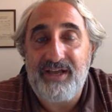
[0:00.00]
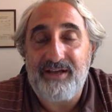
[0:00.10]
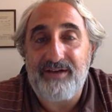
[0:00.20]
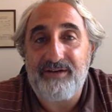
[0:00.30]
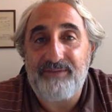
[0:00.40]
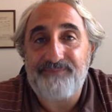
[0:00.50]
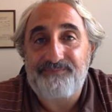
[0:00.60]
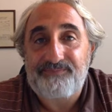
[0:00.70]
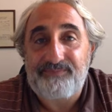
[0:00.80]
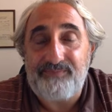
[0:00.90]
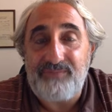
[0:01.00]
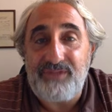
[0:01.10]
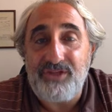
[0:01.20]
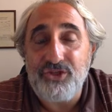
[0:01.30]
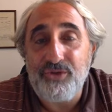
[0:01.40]

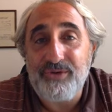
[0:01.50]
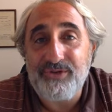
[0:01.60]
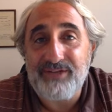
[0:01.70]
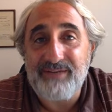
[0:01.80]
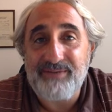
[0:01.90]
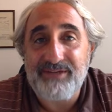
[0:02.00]
So when you set up an